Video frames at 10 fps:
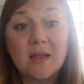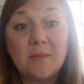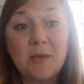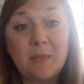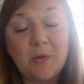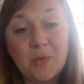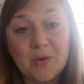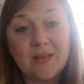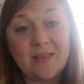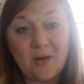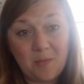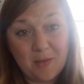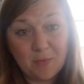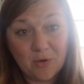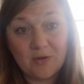people who are a little
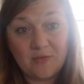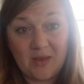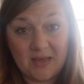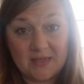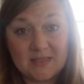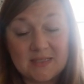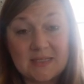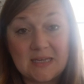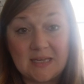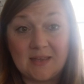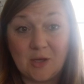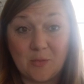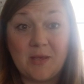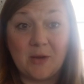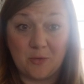bit more advanced in their
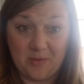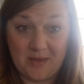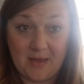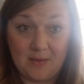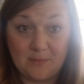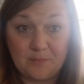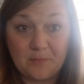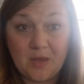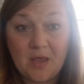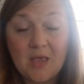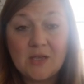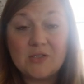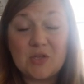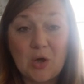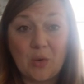piano playing.
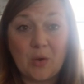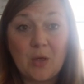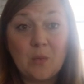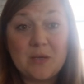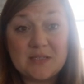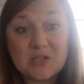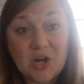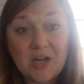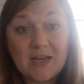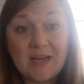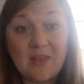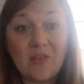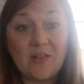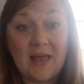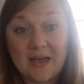So we started in
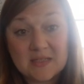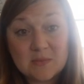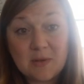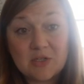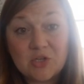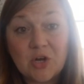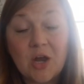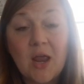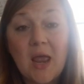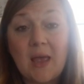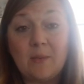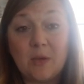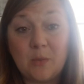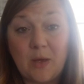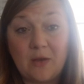the last measure and
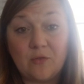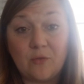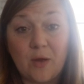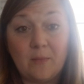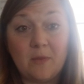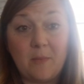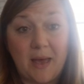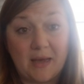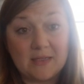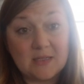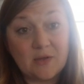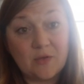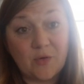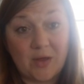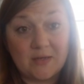we went from the back to the
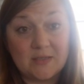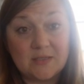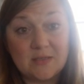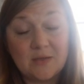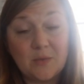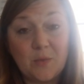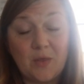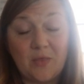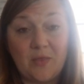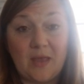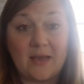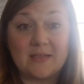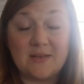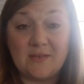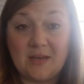front with the
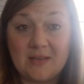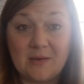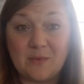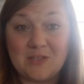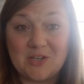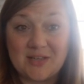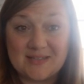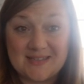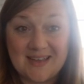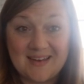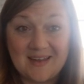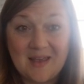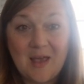activity that we just did.